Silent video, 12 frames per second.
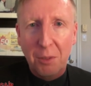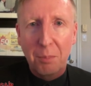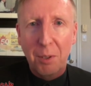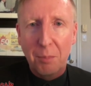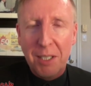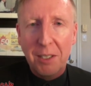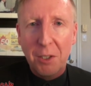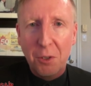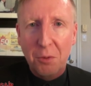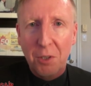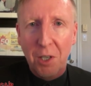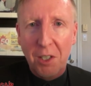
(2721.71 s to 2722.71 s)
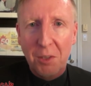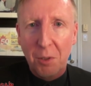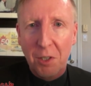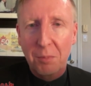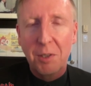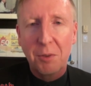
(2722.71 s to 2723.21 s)
per minute use cost
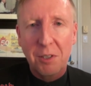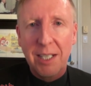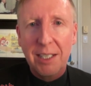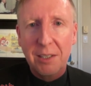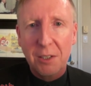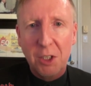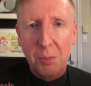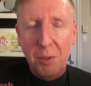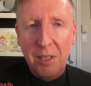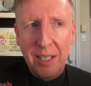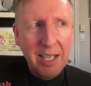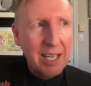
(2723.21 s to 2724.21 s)
was, but it was negligible.